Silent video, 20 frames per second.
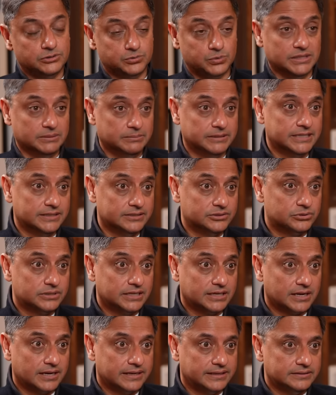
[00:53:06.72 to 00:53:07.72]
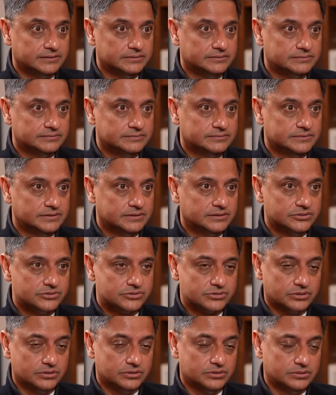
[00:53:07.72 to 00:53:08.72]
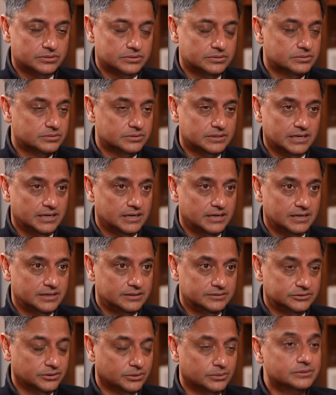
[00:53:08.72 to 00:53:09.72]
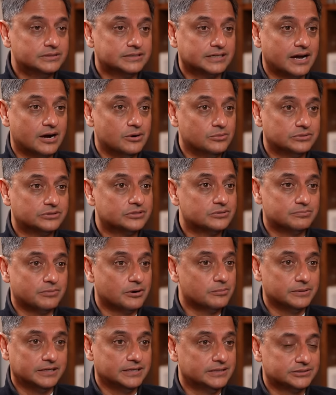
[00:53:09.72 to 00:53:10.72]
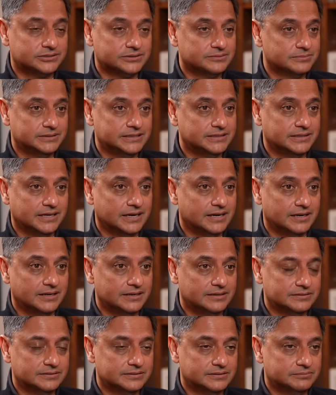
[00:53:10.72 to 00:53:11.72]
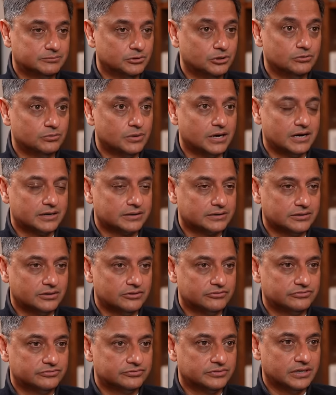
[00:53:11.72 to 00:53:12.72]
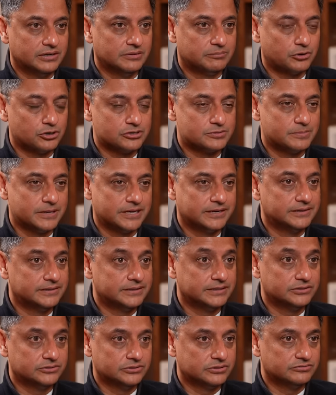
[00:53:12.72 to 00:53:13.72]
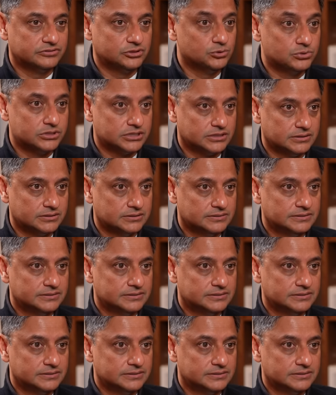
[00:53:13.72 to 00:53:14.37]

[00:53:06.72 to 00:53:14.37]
it will begin to decline so uh, don't count on population being uh, the bulwark of uh, prosperity into the future